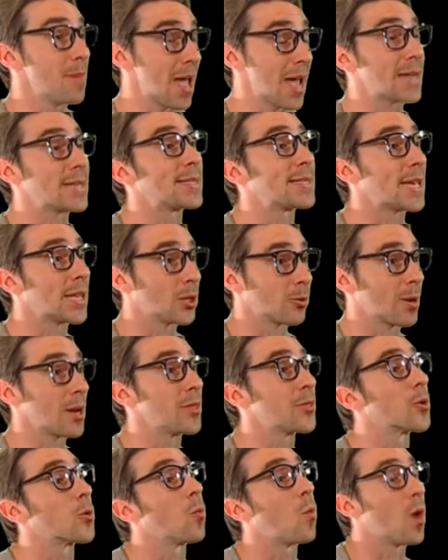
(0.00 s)

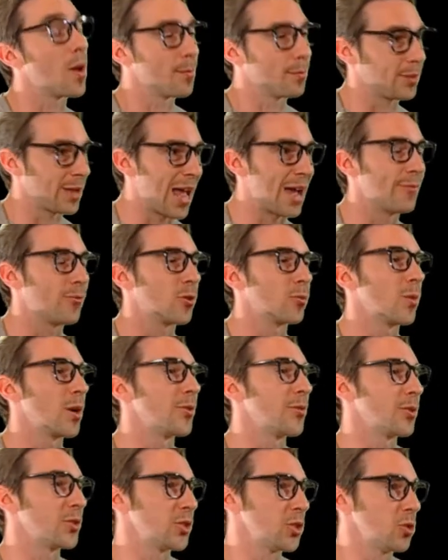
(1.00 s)
accelerate their one platform,
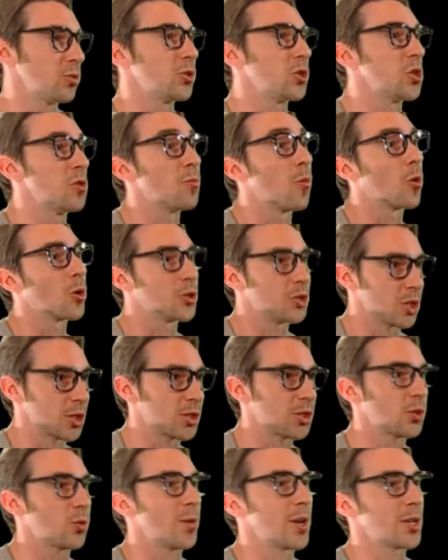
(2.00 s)
whether it's YouTube or
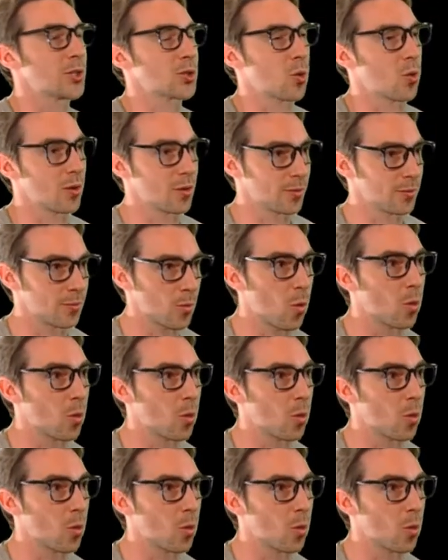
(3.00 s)
just Twitch or,